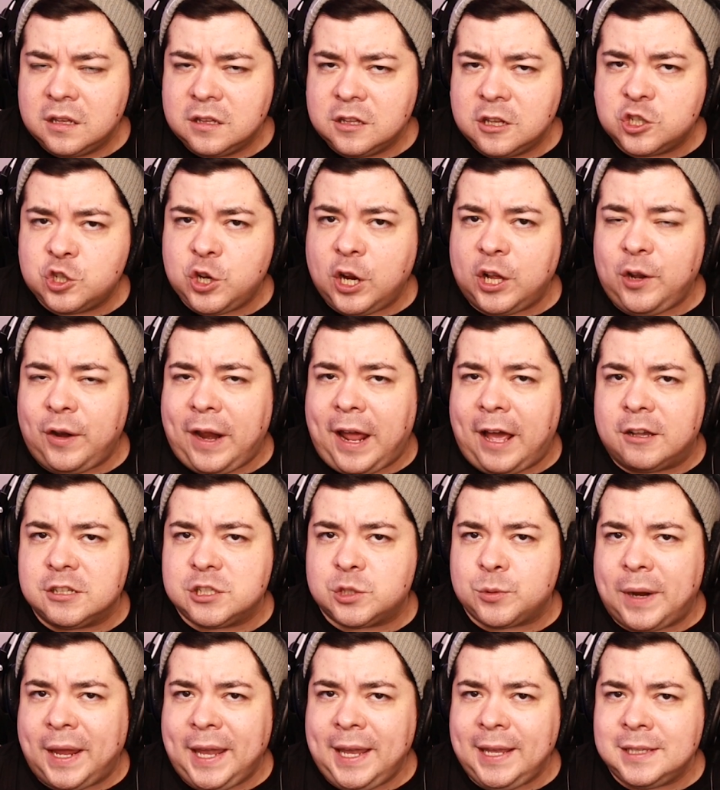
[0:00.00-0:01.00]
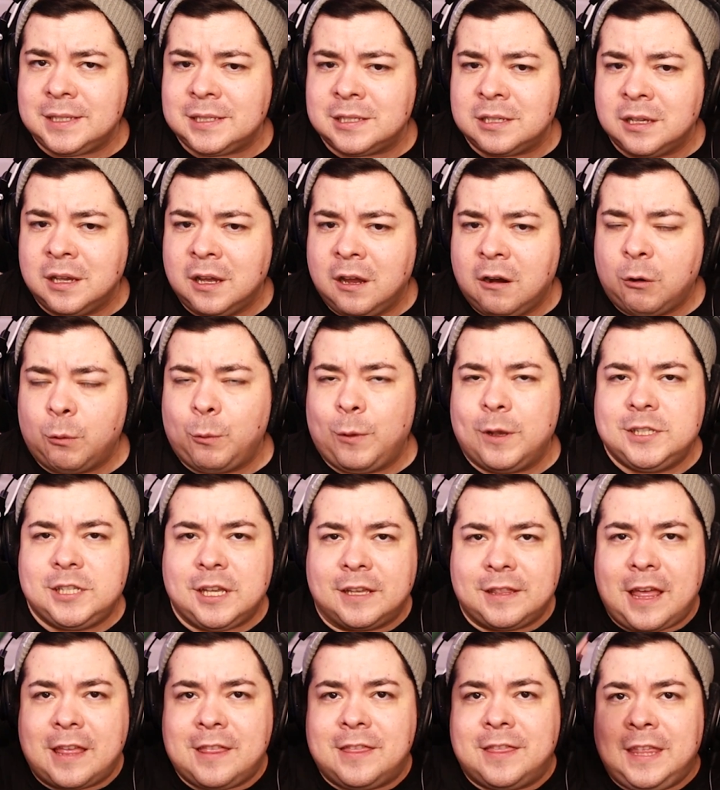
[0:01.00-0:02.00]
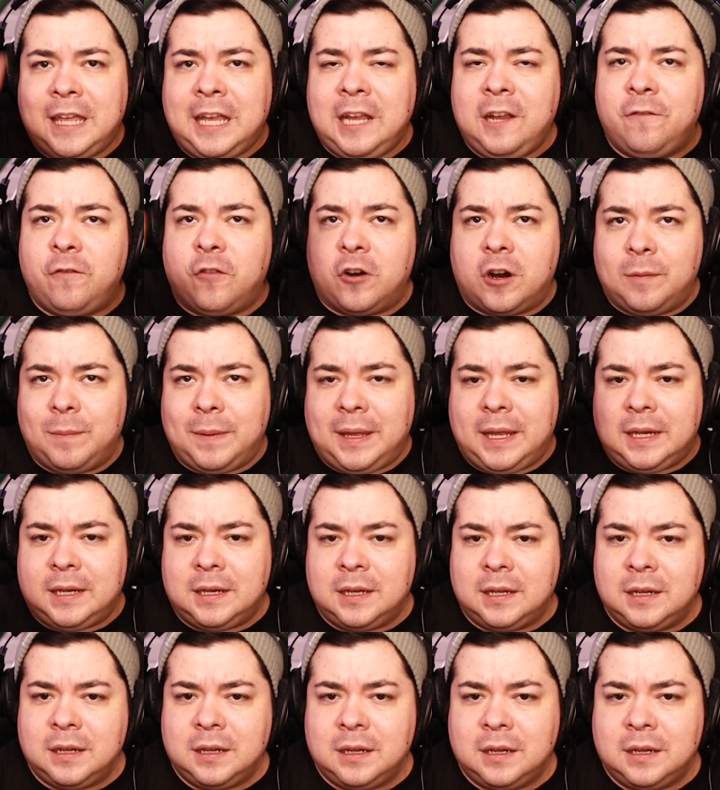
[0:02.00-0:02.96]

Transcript: The trailer house, right? Where we saw that thing forming.